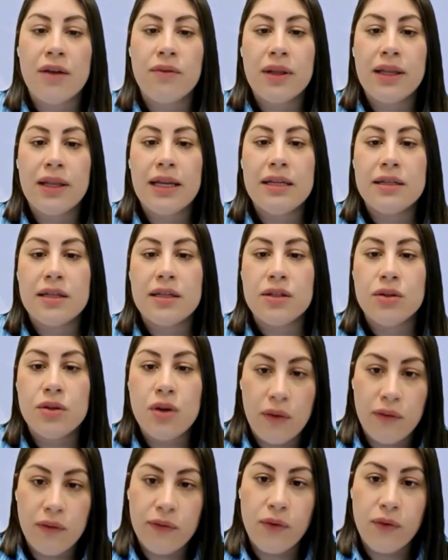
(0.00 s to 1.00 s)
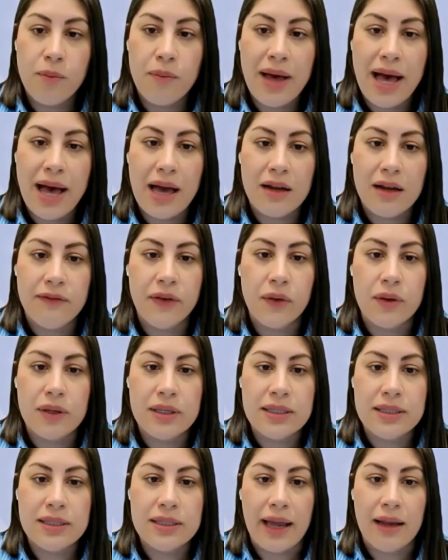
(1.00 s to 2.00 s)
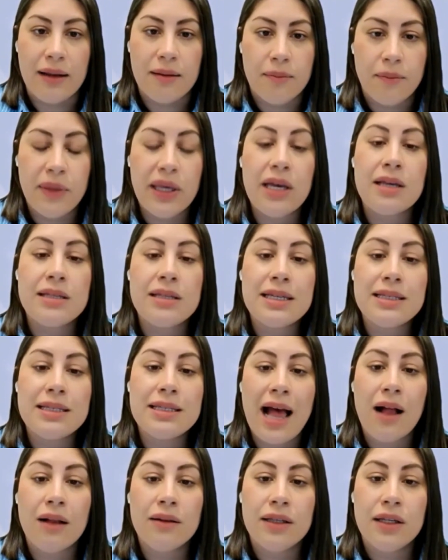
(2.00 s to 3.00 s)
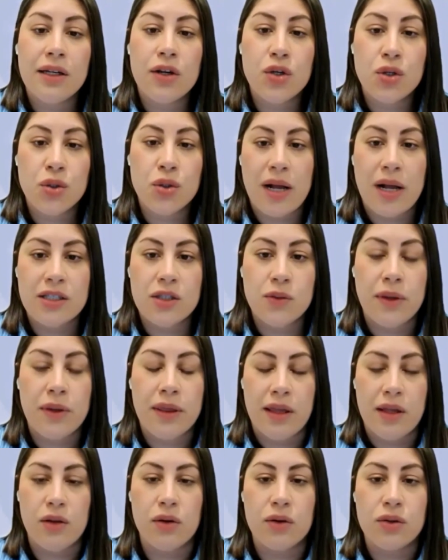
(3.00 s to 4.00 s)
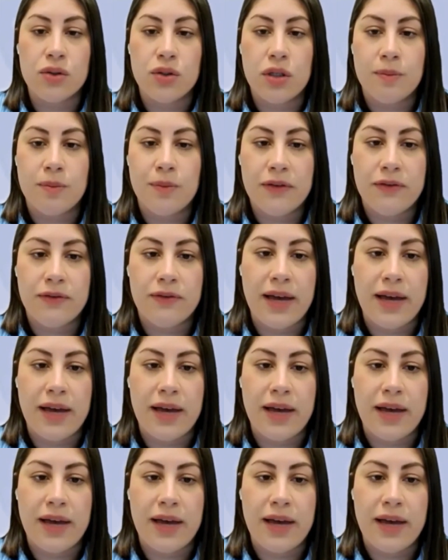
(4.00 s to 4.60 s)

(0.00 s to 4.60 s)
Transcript: generally does not form part of your estate because it's held in a trust within your super